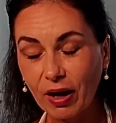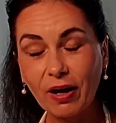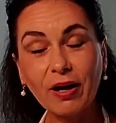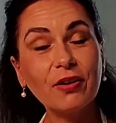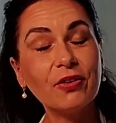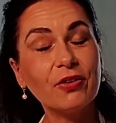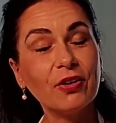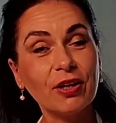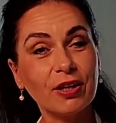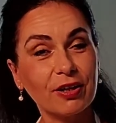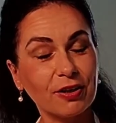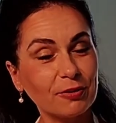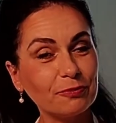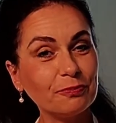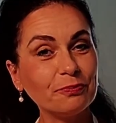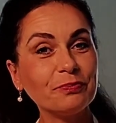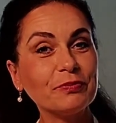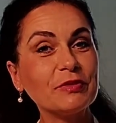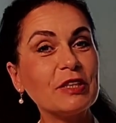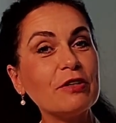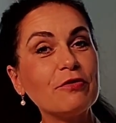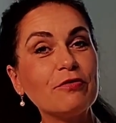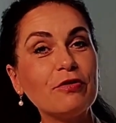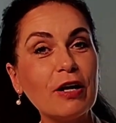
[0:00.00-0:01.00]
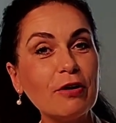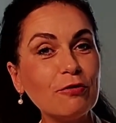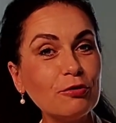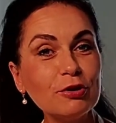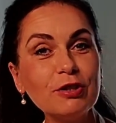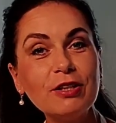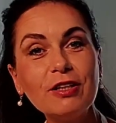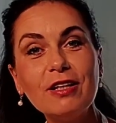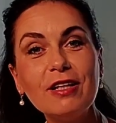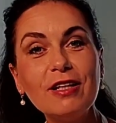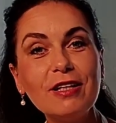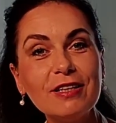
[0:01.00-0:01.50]
I think if I
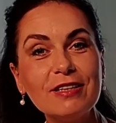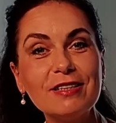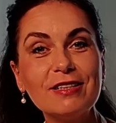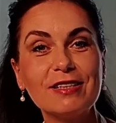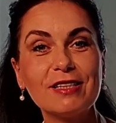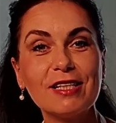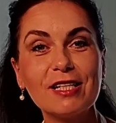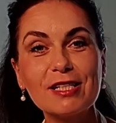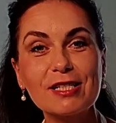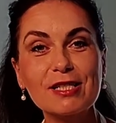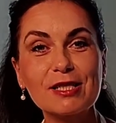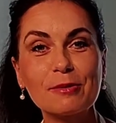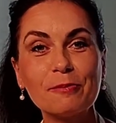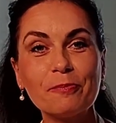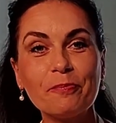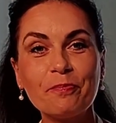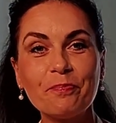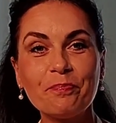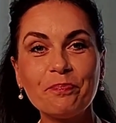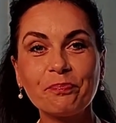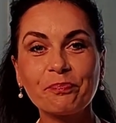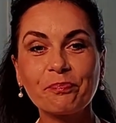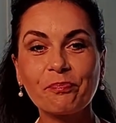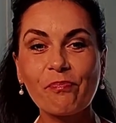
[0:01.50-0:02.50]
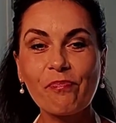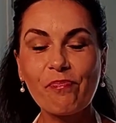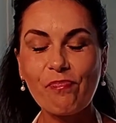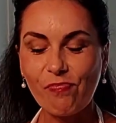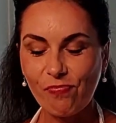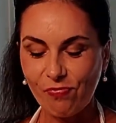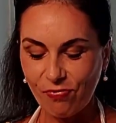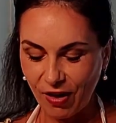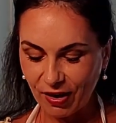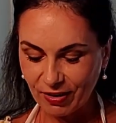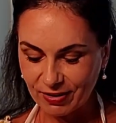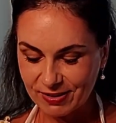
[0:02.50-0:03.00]
would eat this
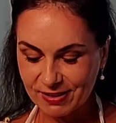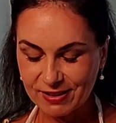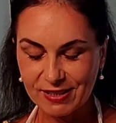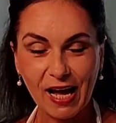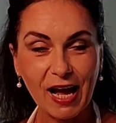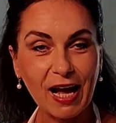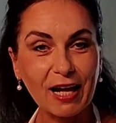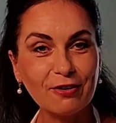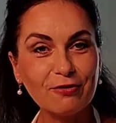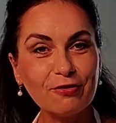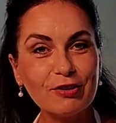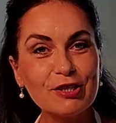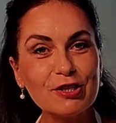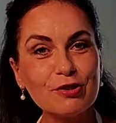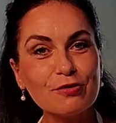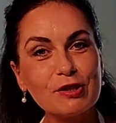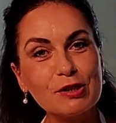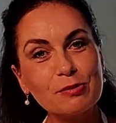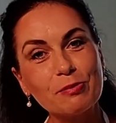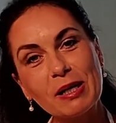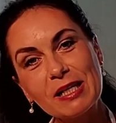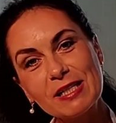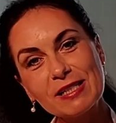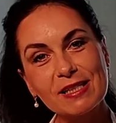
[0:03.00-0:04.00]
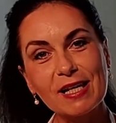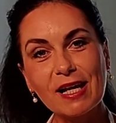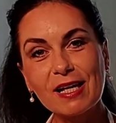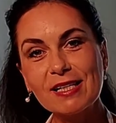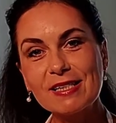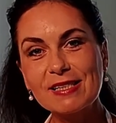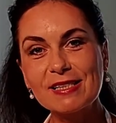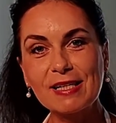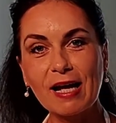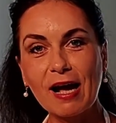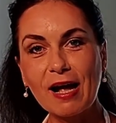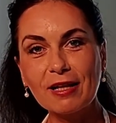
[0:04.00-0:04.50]
sandwich with my
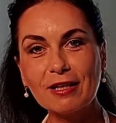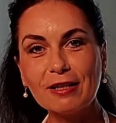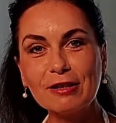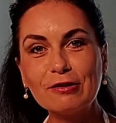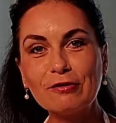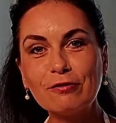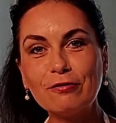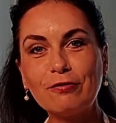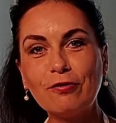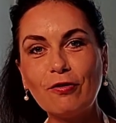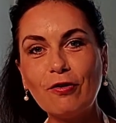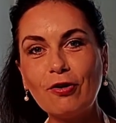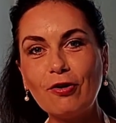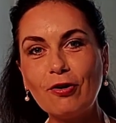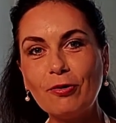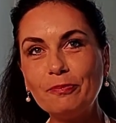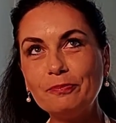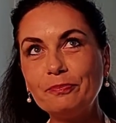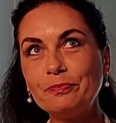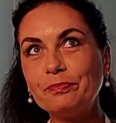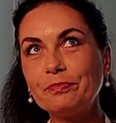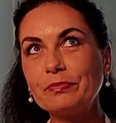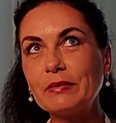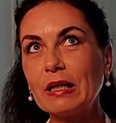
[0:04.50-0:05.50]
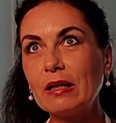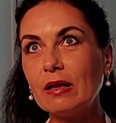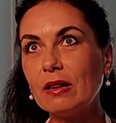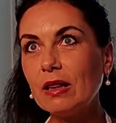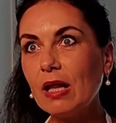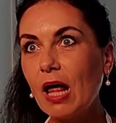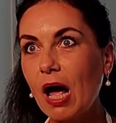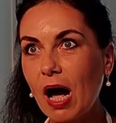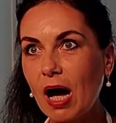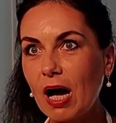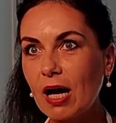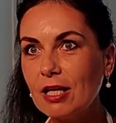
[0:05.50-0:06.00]
side salad for
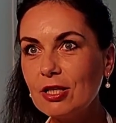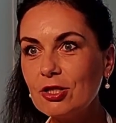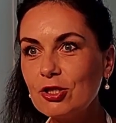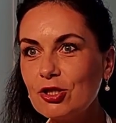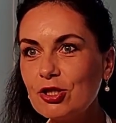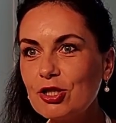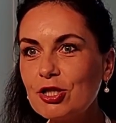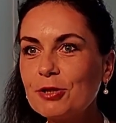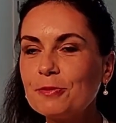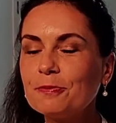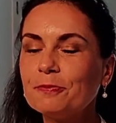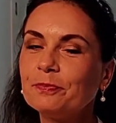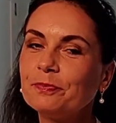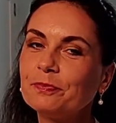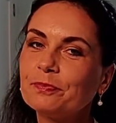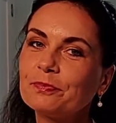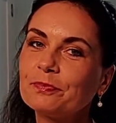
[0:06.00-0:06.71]
lunch,